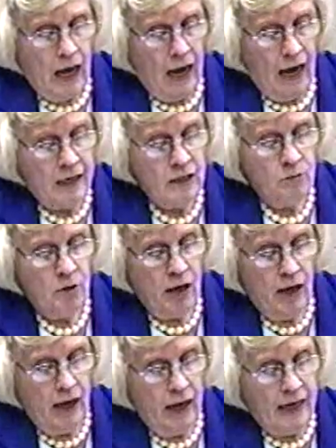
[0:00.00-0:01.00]
As
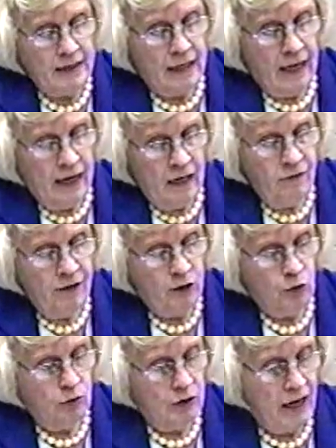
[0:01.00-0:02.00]
an
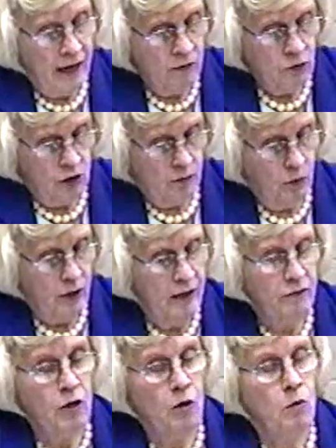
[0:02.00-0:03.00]
individual township, we
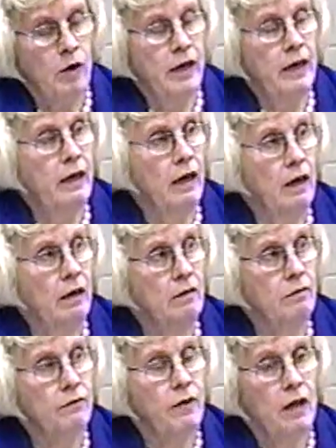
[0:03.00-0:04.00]
have no way
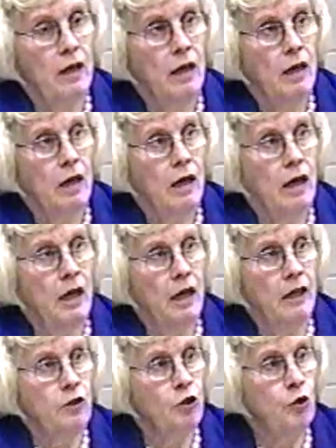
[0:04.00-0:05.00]
of
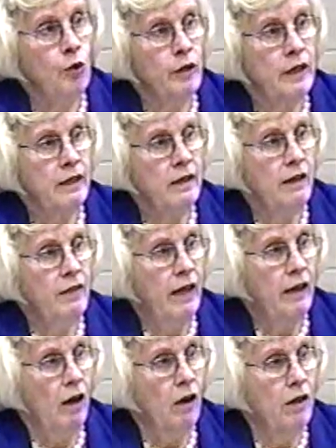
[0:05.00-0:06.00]
ensuring
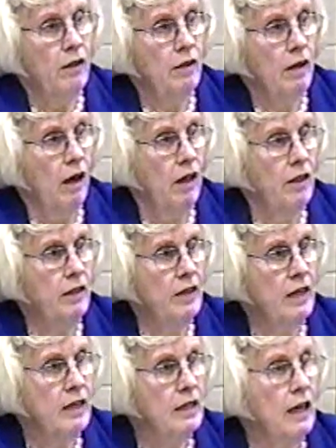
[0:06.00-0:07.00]
that
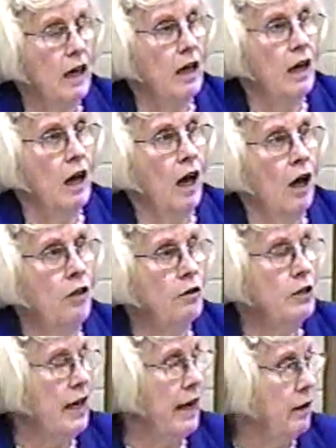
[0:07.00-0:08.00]
the other
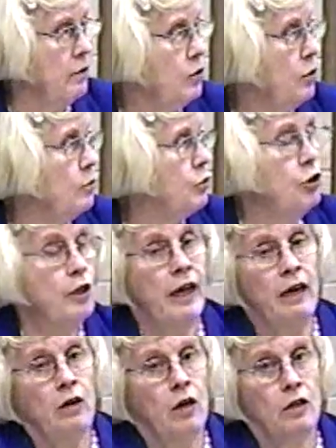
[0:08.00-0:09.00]
towns who
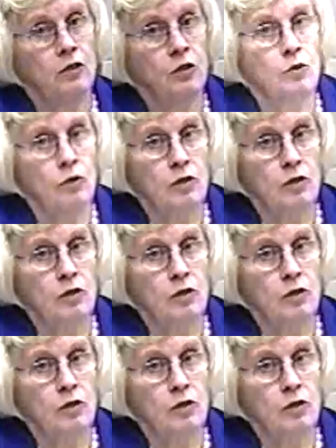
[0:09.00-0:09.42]
share our school